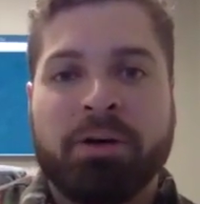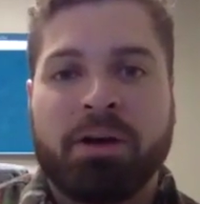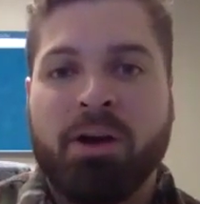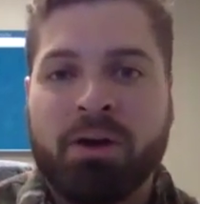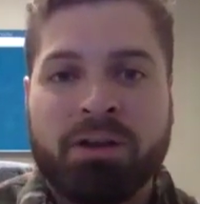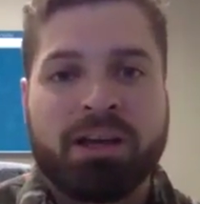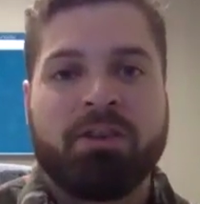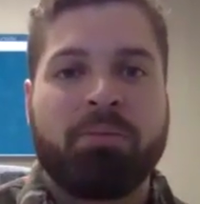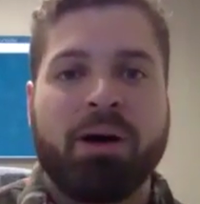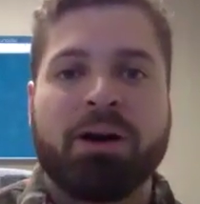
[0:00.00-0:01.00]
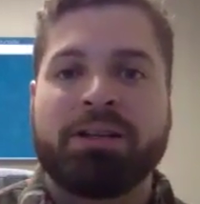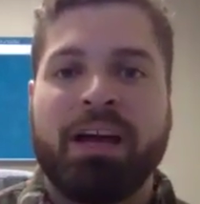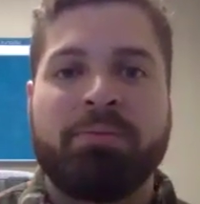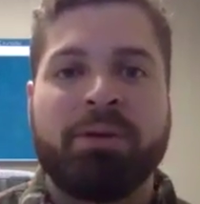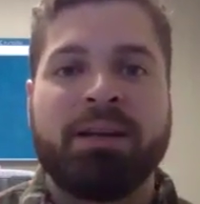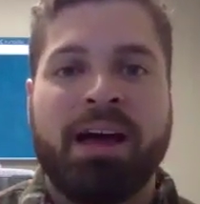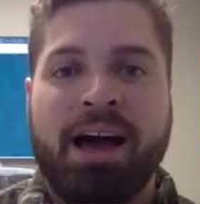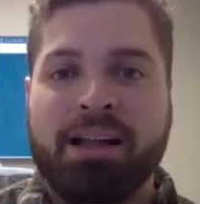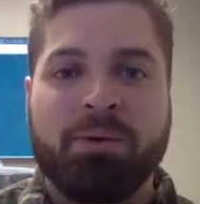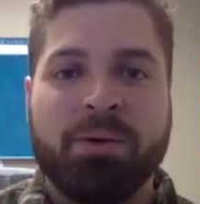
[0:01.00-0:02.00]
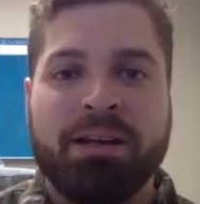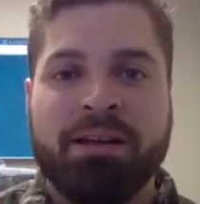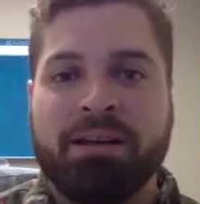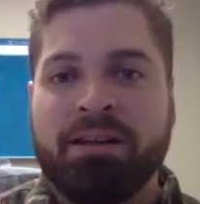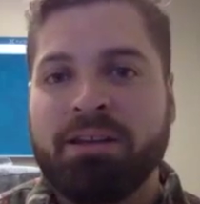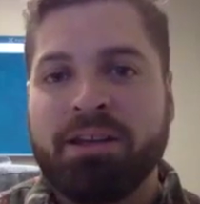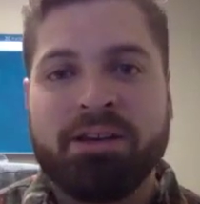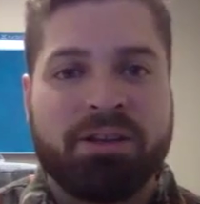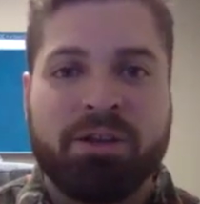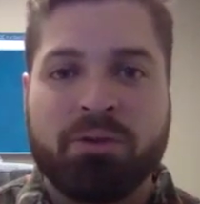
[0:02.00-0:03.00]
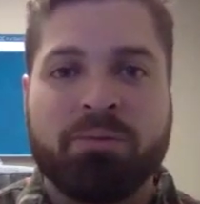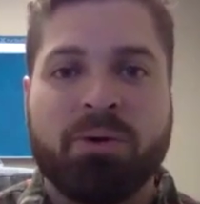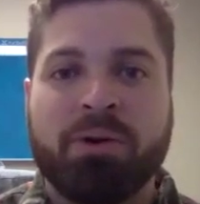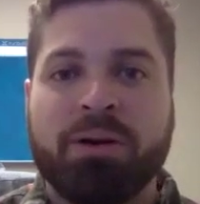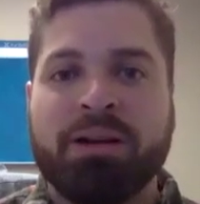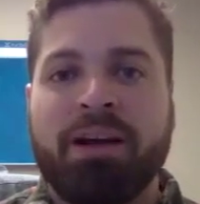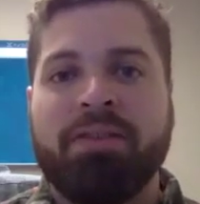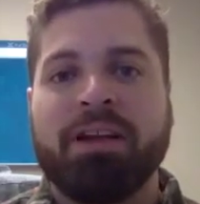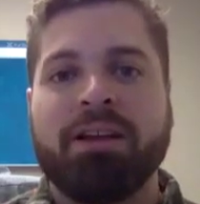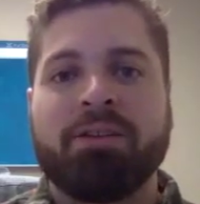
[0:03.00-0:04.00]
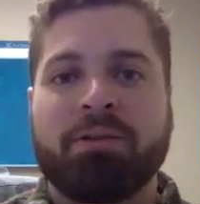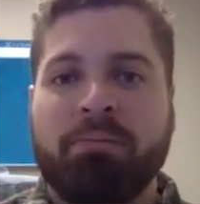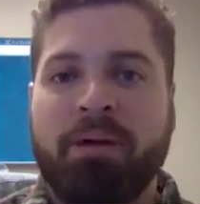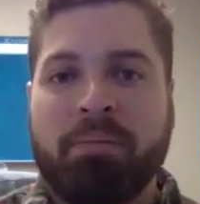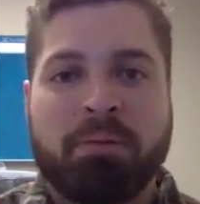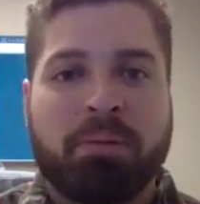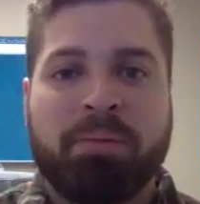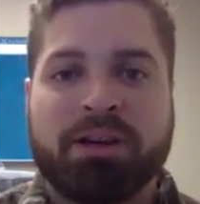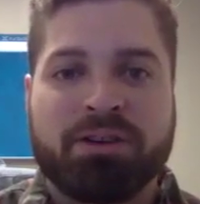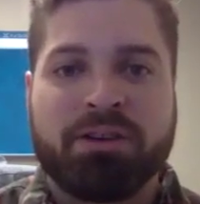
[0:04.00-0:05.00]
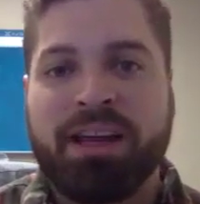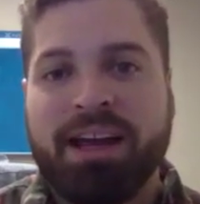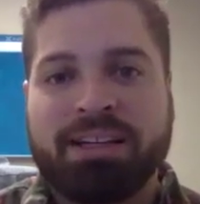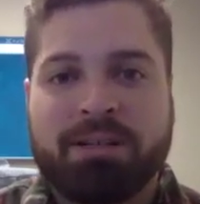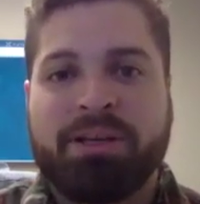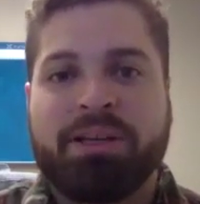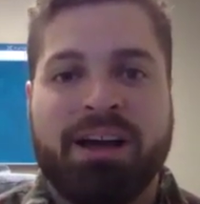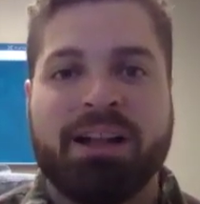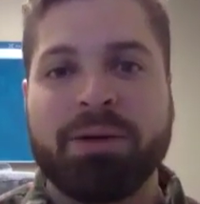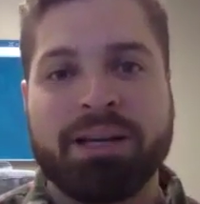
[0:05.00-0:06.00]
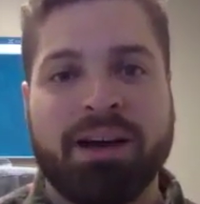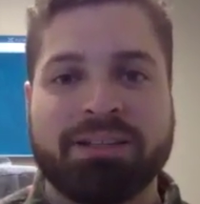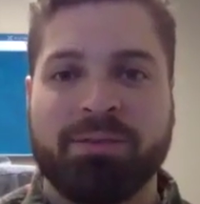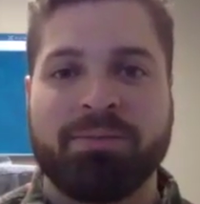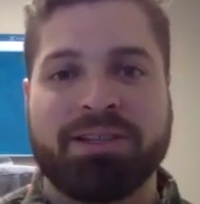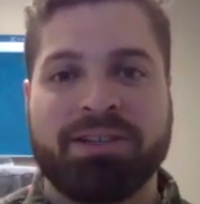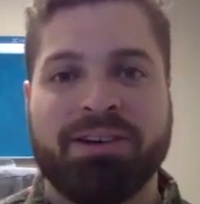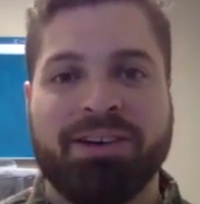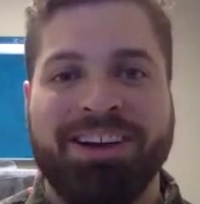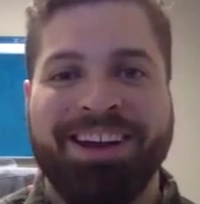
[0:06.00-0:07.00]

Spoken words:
go to the GIF bar, type in Halloween, the year that you were born, and then it'll pop up a picture, and that has to be your Halloween costume this year.